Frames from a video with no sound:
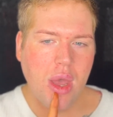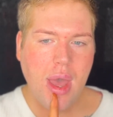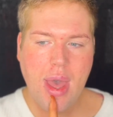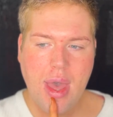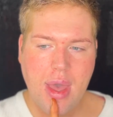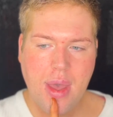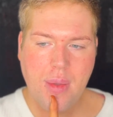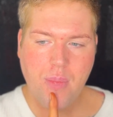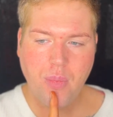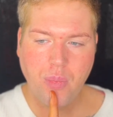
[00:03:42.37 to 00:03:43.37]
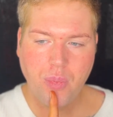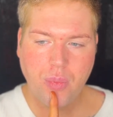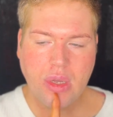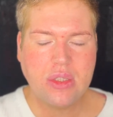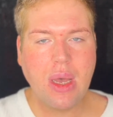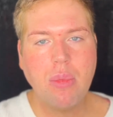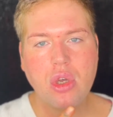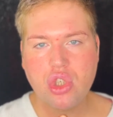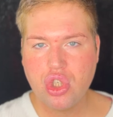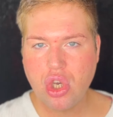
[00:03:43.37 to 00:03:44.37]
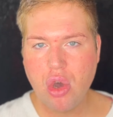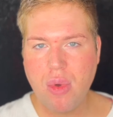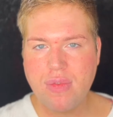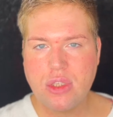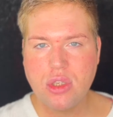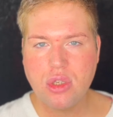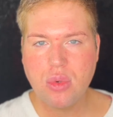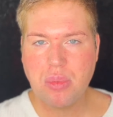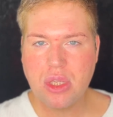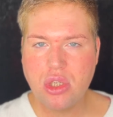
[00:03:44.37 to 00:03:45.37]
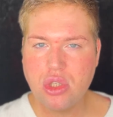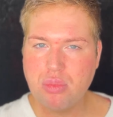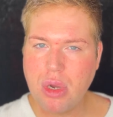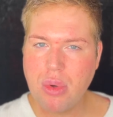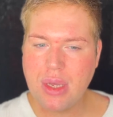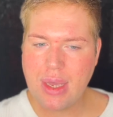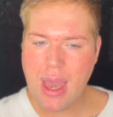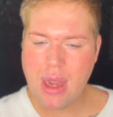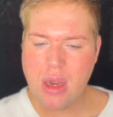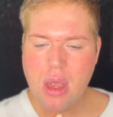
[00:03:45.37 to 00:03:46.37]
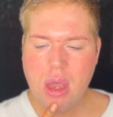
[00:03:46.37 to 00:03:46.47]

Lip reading: so I'm not sure whether to do a bleach brow again,